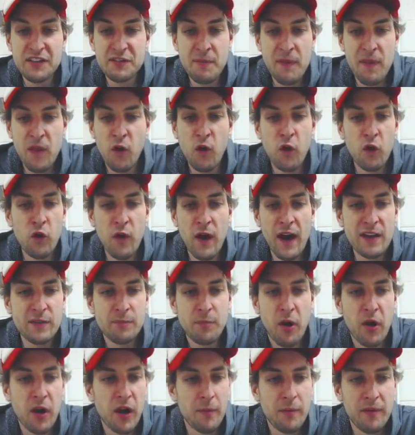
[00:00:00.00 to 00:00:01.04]
I just spent the
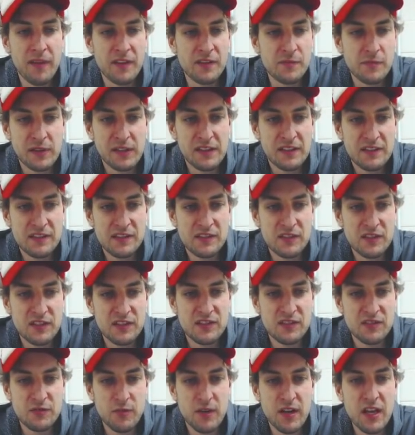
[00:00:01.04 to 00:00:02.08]
whole last part up in this because
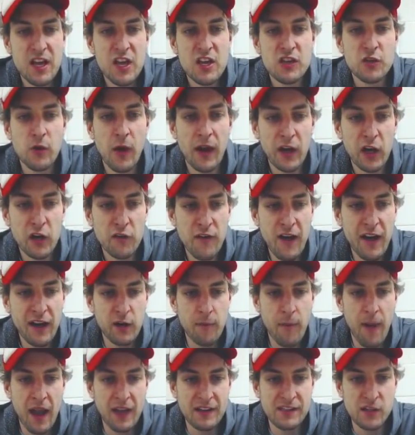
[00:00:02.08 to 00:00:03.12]
this is so I
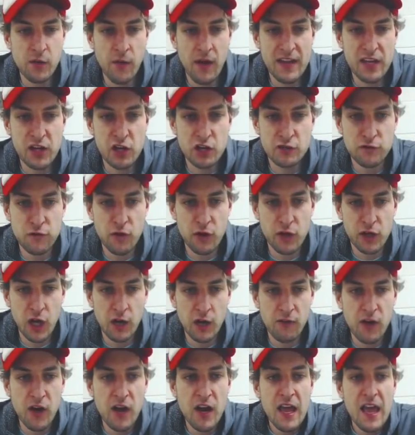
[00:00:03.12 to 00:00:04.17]
go for Acrobatics here, right? He goes
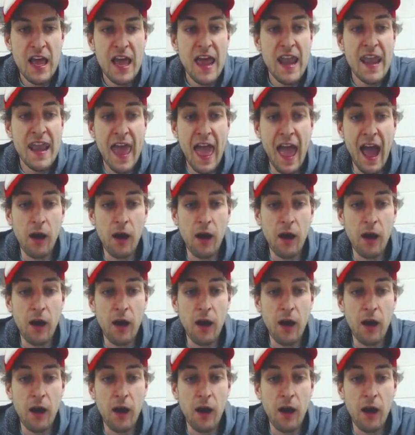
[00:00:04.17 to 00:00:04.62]
for Recover.